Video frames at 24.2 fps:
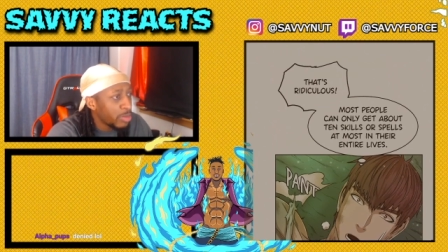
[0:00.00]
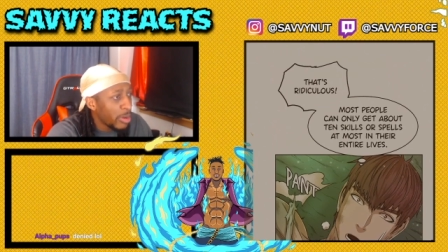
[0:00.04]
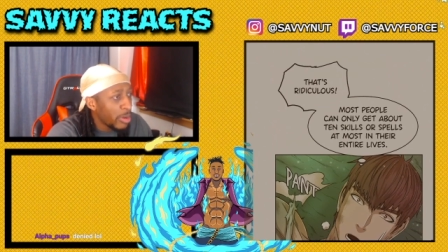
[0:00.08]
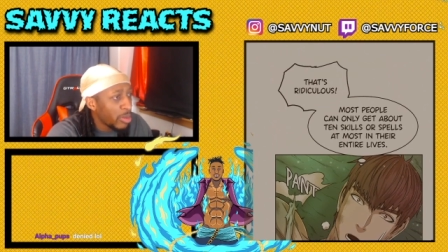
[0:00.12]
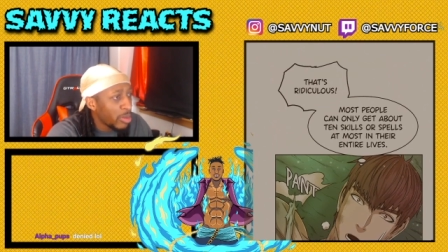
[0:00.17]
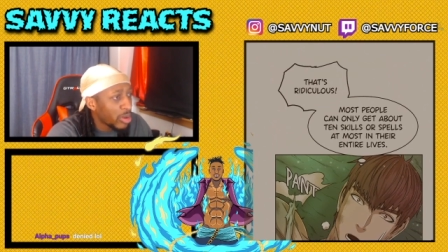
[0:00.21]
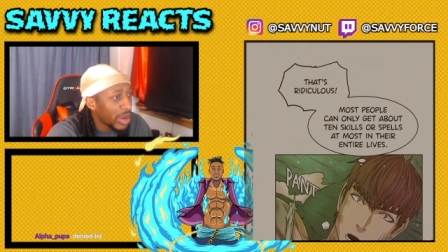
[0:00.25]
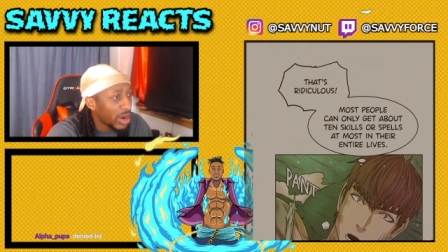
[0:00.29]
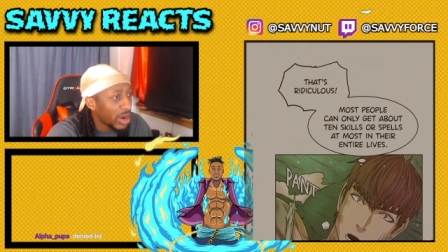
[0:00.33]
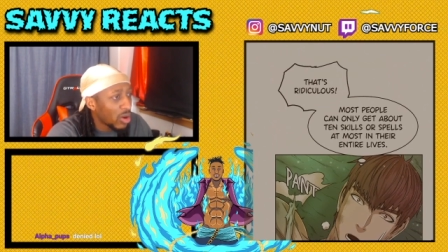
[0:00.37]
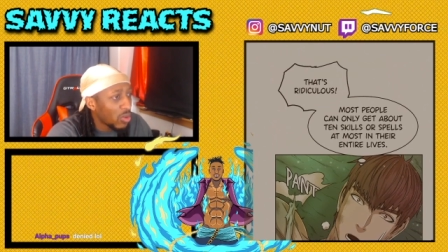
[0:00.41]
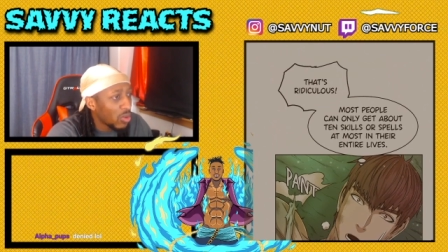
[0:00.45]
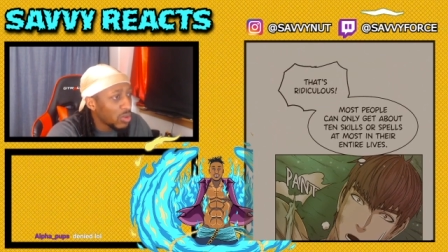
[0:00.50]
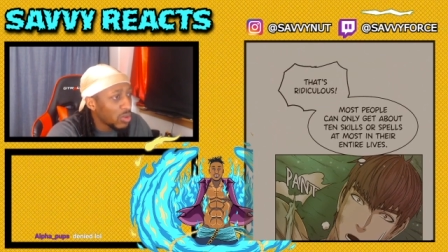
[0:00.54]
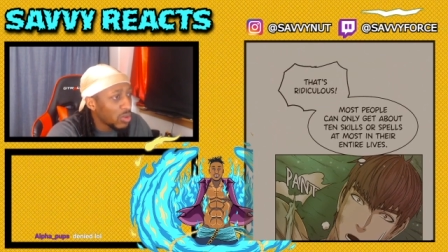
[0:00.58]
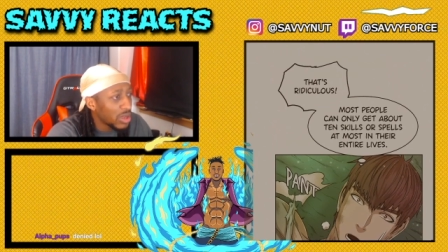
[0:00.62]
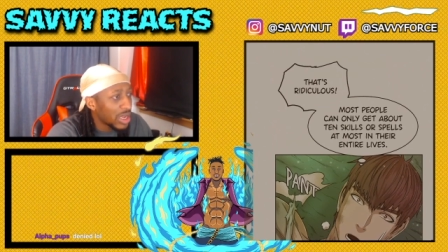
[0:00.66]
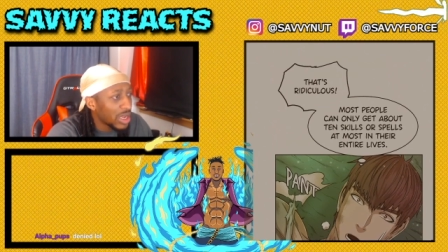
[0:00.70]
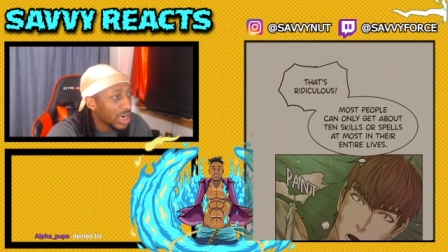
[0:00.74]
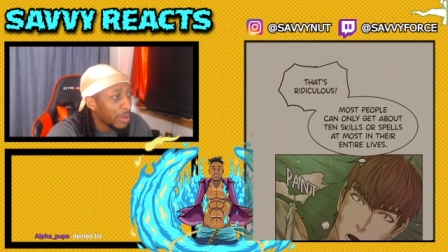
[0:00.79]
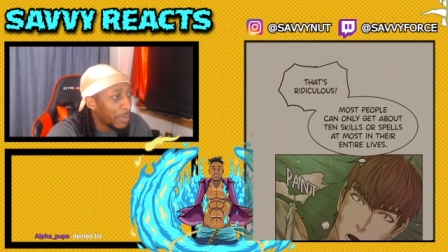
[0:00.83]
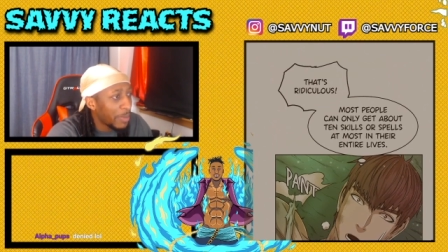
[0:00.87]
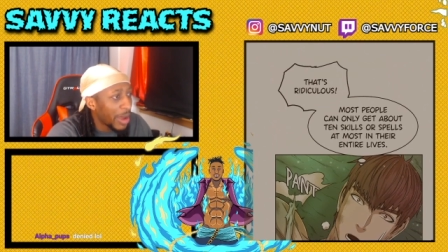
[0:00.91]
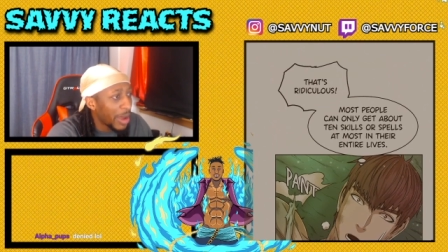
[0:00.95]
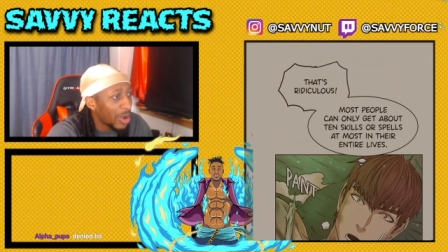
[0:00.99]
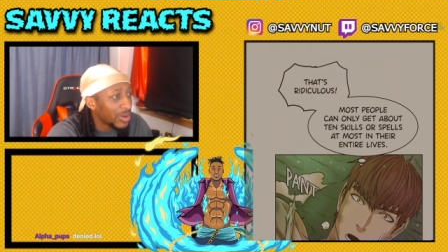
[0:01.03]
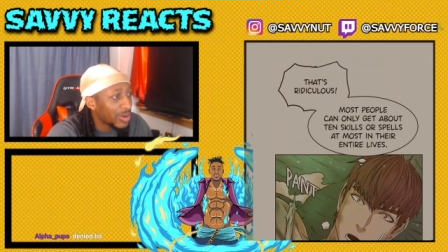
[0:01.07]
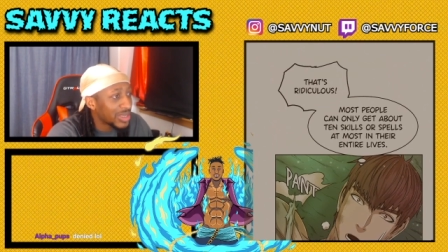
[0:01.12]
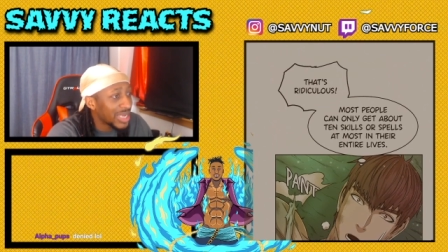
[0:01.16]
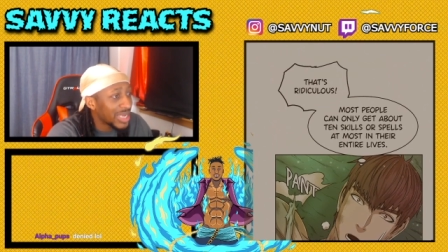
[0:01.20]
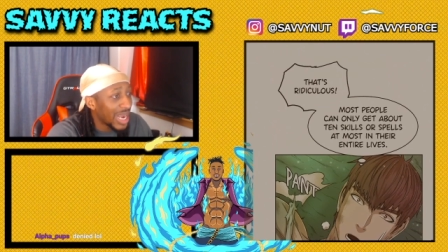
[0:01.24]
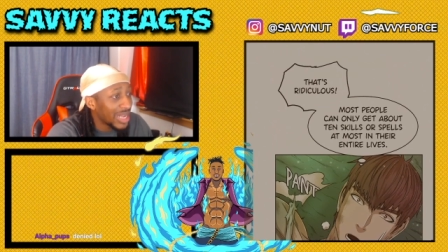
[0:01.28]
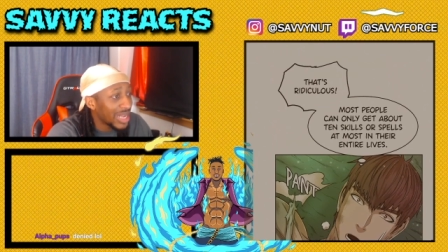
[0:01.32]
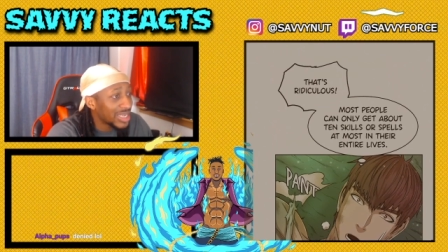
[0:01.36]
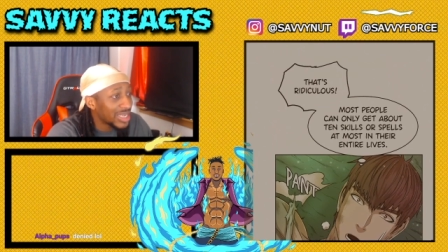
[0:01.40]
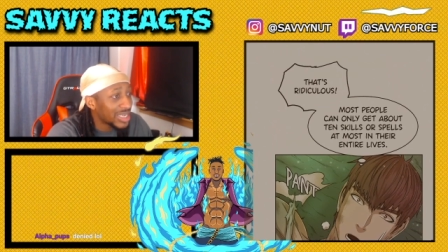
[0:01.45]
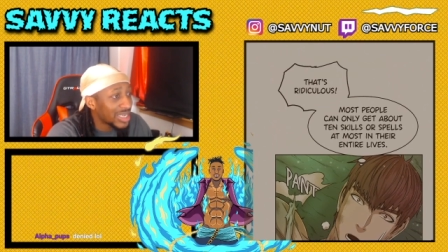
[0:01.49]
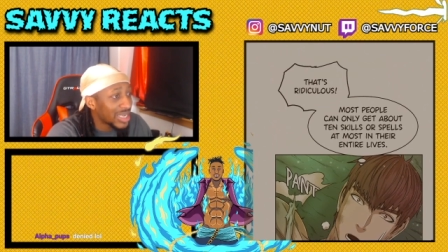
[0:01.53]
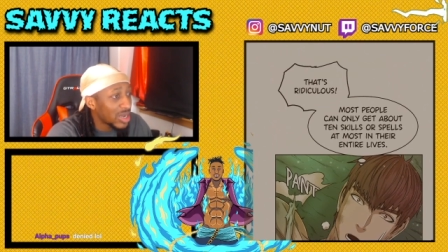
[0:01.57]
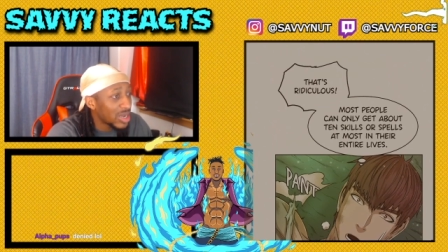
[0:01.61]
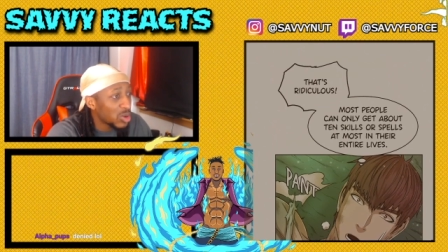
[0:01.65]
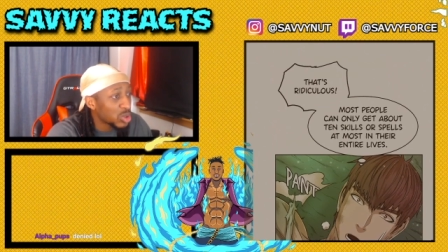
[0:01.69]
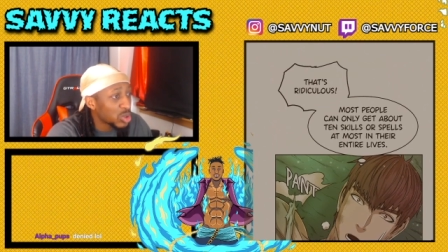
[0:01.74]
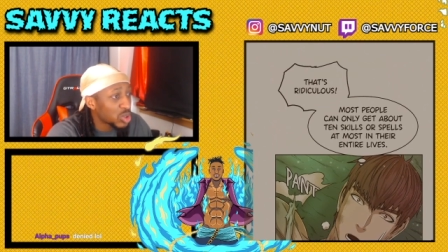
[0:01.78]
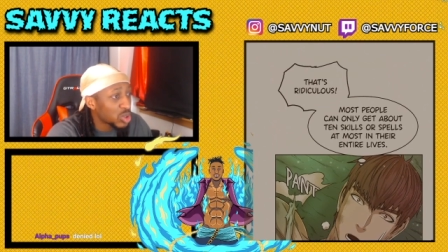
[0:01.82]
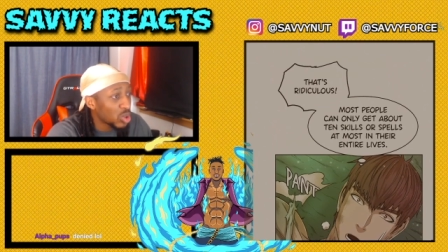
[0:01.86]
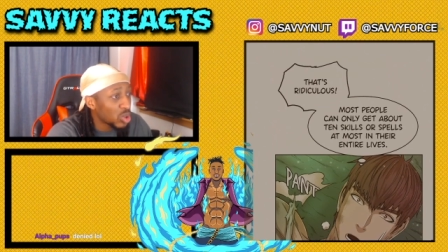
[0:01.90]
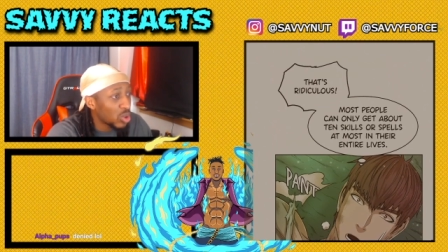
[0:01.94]
people can only get about ten
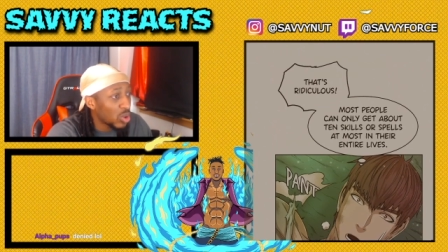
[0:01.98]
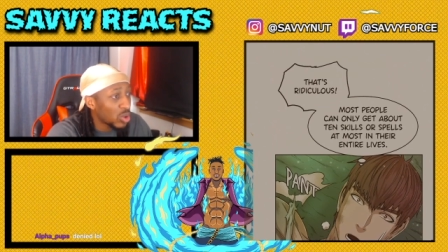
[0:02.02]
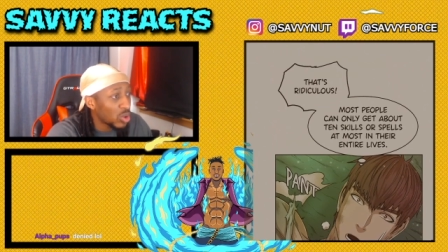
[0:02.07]
skills